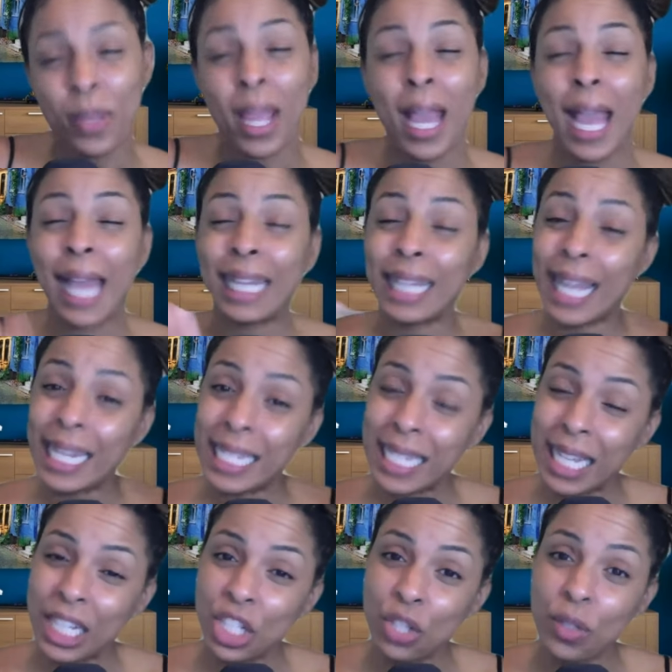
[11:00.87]
Yeah. Atlanta's
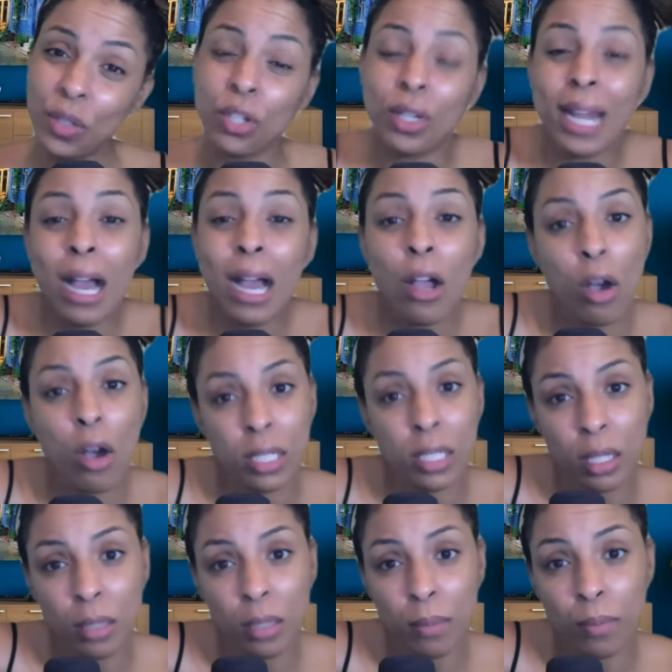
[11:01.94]
injuries are now causing
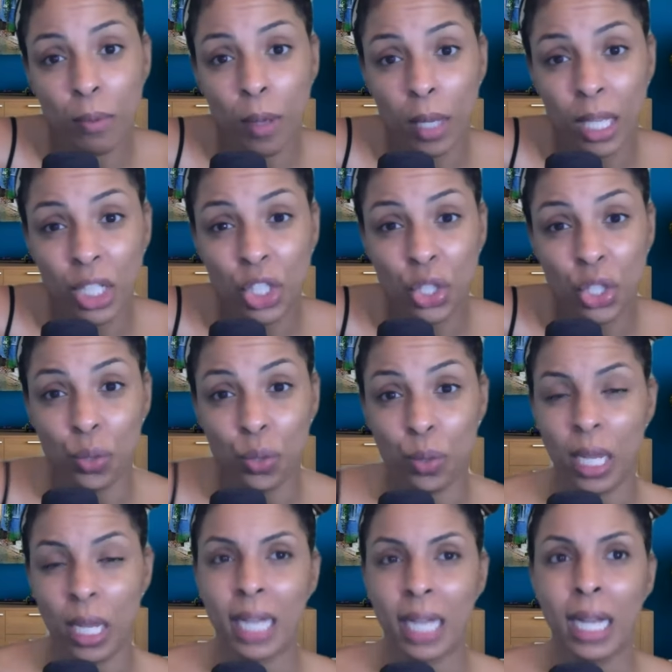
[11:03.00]
them issues.
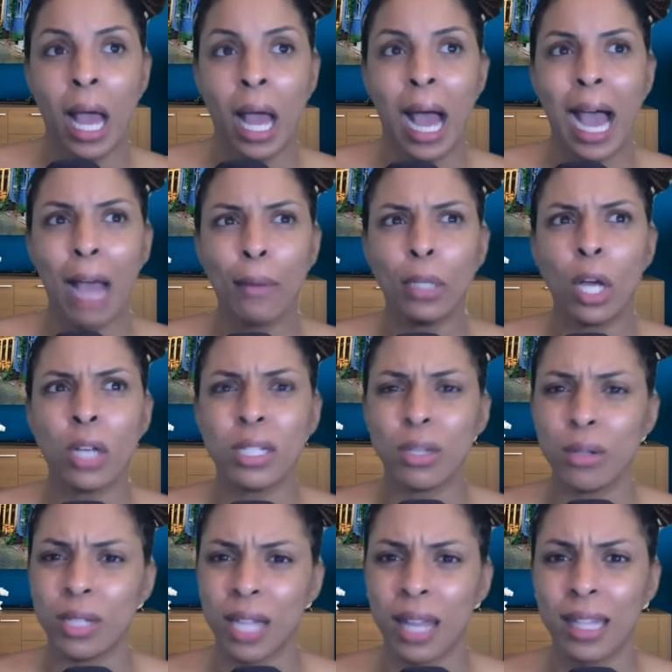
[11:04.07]
And I will also
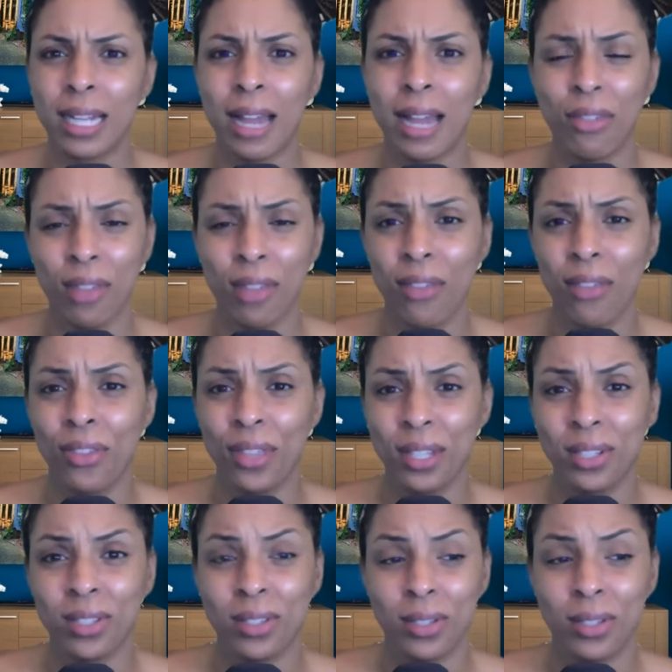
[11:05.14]
say that I think this
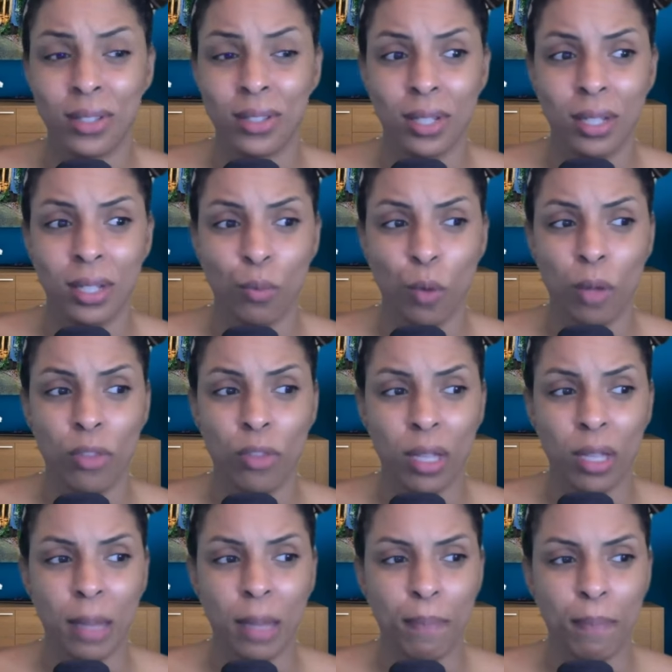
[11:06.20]
is one thing
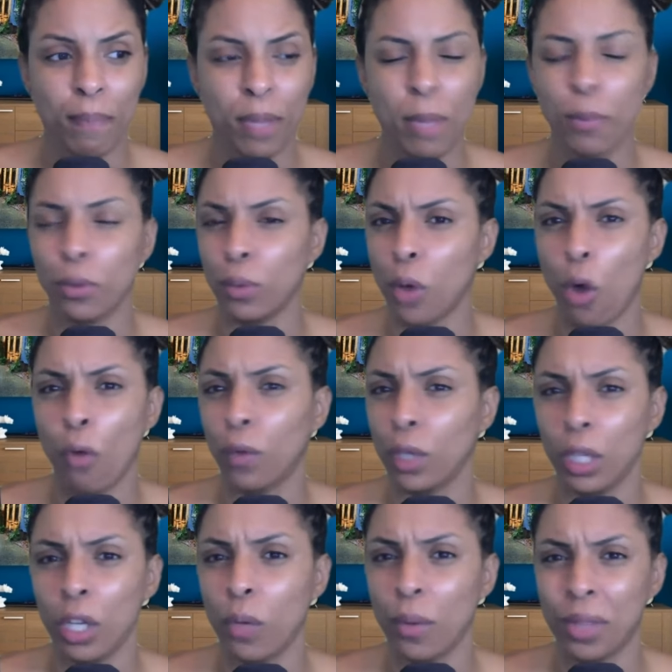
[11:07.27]
that people
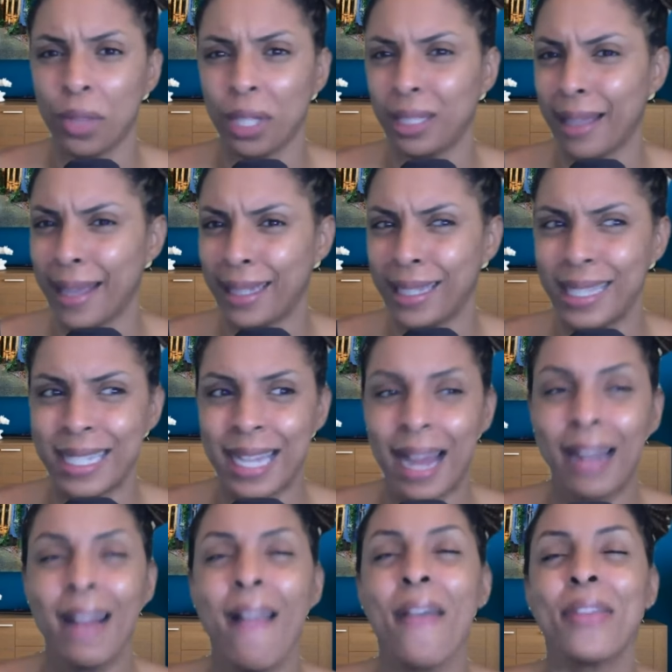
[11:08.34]
overlook with Atlanta, is that
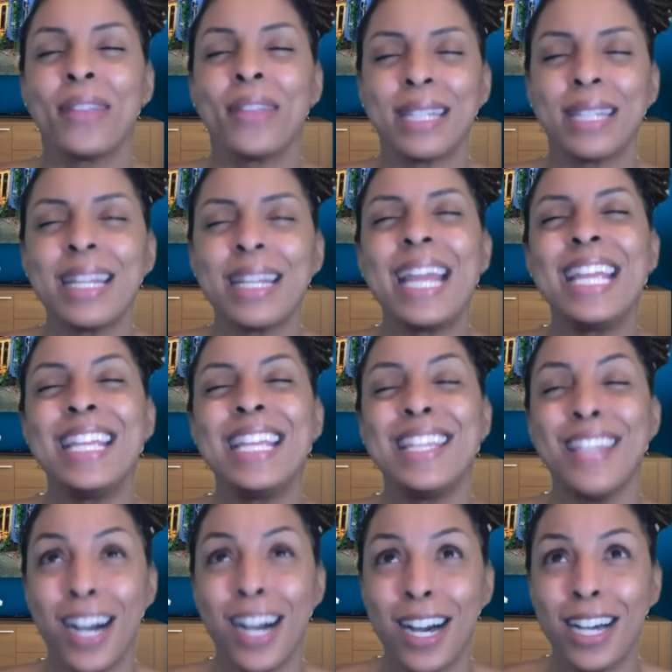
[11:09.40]
this is a
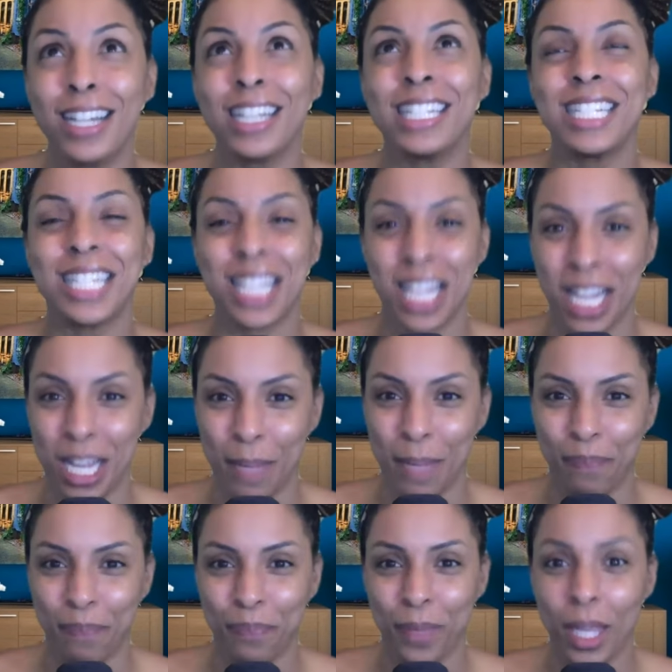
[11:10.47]
young team.
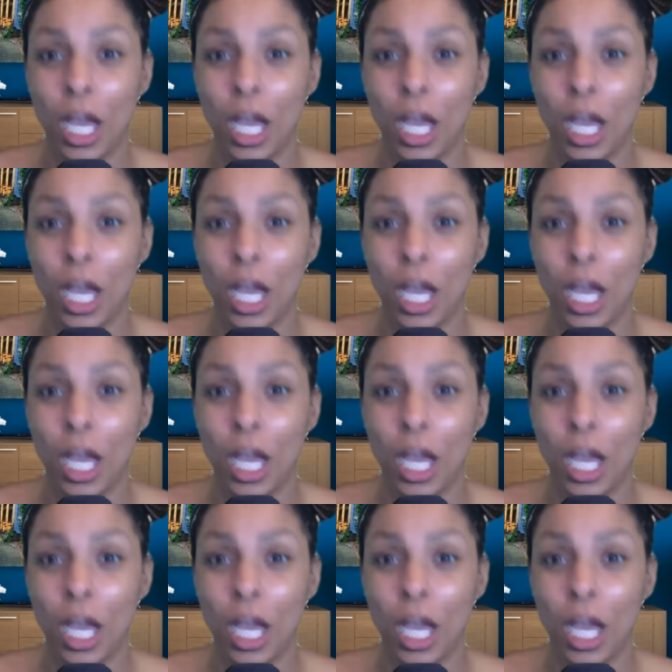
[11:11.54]
A